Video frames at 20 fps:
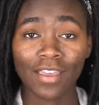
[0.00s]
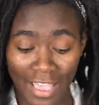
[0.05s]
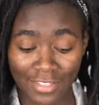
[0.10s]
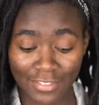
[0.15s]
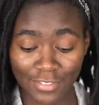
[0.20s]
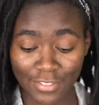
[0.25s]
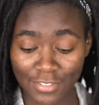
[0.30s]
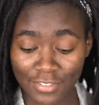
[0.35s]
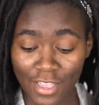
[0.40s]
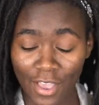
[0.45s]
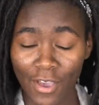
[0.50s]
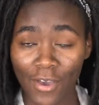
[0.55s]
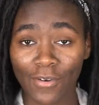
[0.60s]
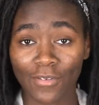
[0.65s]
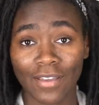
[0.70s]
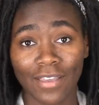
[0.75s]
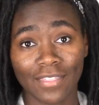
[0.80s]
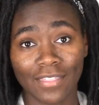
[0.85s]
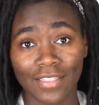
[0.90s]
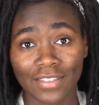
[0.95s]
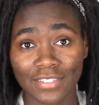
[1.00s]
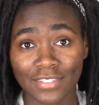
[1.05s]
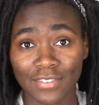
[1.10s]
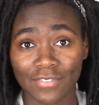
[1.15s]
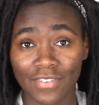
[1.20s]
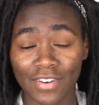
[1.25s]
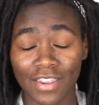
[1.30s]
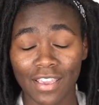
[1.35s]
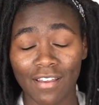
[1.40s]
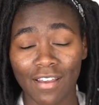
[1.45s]
And so in this
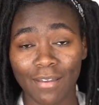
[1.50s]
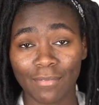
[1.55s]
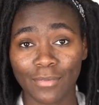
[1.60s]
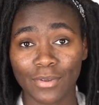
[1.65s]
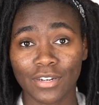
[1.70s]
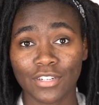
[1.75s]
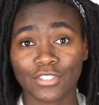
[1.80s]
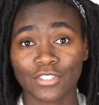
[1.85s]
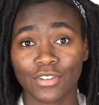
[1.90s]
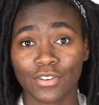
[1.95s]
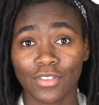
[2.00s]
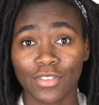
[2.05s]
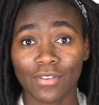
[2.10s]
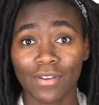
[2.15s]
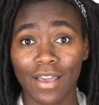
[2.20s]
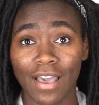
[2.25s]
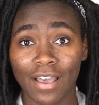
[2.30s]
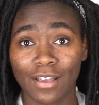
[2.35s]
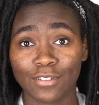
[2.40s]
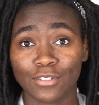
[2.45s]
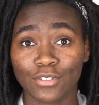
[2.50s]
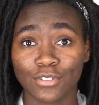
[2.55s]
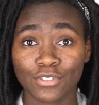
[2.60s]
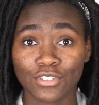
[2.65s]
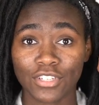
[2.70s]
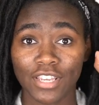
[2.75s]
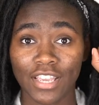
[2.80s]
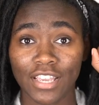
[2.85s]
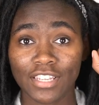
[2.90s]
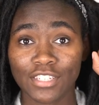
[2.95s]
video, I'm gonna show you how to
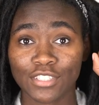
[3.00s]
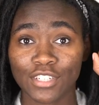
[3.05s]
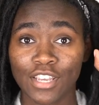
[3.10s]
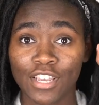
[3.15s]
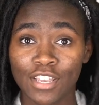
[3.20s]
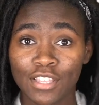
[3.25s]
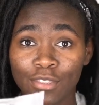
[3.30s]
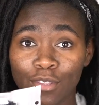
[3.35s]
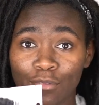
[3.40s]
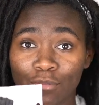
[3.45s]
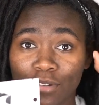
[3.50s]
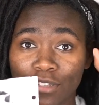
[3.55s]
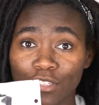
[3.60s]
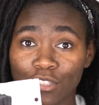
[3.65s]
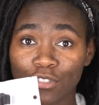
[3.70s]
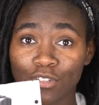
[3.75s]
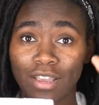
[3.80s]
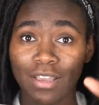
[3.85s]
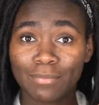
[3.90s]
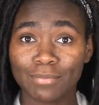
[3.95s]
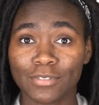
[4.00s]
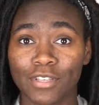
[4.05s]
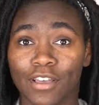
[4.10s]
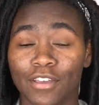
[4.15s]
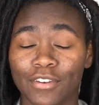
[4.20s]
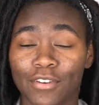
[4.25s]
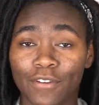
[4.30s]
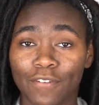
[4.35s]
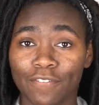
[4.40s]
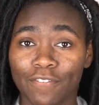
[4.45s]
change the wrist straps
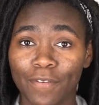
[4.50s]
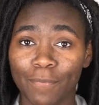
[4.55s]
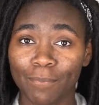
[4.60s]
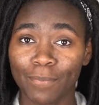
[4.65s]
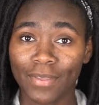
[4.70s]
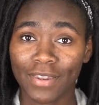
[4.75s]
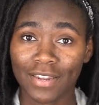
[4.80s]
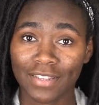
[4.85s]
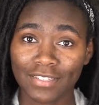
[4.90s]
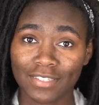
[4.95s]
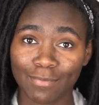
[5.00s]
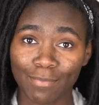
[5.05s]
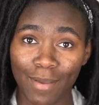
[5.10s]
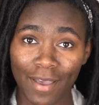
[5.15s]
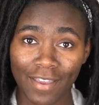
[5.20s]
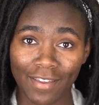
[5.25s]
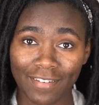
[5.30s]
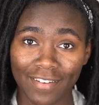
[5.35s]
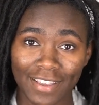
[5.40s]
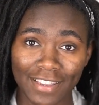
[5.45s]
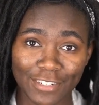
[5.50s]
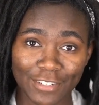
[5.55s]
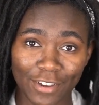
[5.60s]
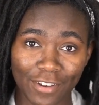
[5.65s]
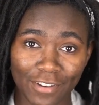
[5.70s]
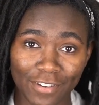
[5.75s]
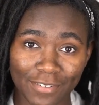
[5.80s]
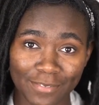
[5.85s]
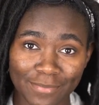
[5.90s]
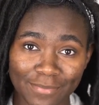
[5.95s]
on your Fitbit Inspire H
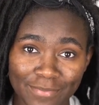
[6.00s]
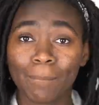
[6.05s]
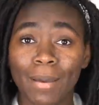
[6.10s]
R.